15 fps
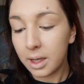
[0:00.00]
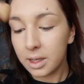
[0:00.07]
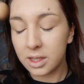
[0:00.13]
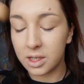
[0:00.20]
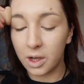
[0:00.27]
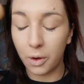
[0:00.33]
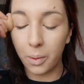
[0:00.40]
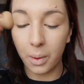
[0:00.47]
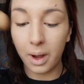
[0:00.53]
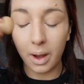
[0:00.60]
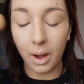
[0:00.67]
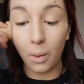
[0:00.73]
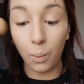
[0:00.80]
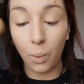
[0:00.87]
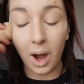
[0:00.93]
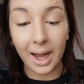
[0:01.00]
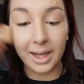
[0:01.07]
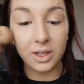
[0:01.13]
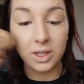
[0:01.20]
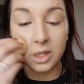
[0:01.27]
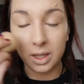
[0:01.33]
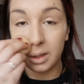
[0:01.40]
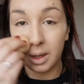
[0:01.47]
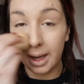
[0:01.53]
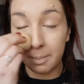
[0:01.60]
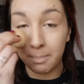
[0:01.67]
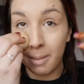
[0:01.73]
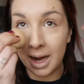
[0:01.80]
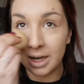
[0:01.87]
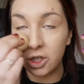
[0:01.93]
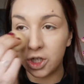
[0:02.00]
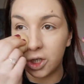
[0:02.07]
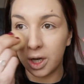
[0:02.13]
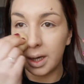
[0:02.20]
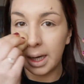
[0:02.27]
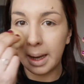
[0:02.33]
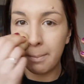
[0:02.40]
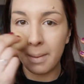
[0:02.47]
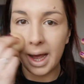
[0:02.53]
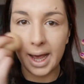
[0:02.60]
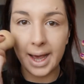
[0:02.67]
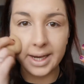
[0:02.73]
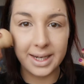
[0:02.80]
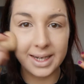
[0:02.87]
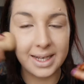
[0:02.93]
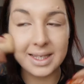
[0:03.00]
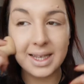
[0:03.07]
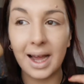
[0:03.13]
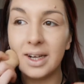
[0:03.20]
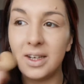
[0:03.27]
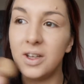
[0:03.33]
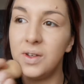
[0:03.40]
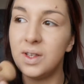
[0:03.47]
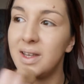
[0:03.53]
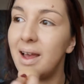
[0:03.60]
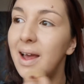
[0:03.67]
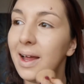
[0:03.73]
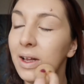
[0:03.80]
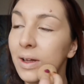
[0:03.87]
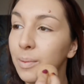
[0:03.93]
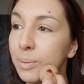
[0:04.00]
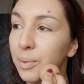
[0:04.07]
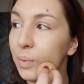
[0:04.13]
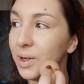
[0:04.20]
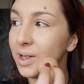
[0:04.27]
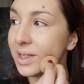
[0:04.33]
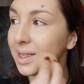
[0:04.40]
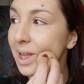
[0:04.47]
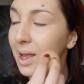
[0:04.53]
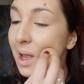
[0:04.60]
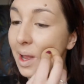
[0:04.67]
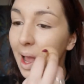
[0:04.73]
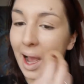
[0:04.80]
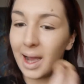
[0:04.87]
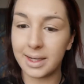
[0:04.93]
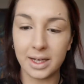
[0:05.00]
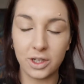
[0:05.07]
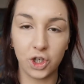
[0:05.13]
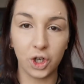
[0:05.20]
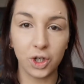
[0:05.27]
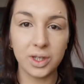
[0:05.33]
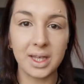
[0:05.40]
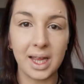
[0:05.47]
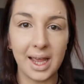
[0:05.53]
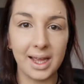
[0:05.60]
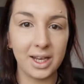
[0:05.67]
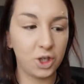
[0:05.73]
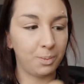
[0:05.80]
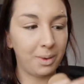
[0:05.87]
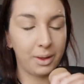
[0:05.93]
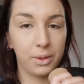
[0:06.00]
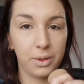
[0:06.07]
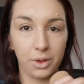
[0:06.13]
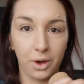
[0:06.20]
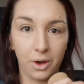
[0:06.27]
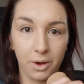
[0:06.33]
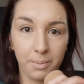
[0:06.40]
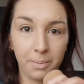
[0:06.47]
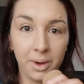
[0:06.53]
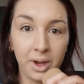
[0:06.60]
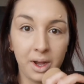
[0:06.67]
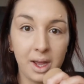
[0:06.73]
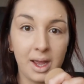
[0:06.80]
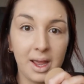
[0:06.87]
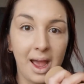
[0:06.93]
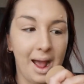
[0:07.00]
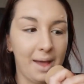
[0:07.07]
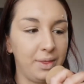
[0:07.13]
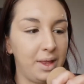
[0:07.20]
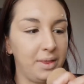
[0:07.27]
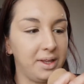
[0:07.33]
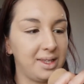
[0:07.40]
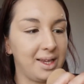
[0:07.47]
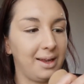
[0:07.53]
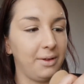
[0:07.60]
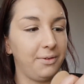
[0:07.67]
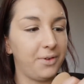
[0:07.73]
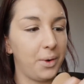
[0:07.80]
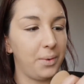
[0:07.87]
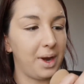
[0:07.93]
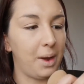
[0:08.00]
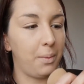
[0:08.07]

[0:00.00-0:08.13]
So what I used to imagine in my head, and this kind of used to help, was I'd just itch my thumb and then the telephone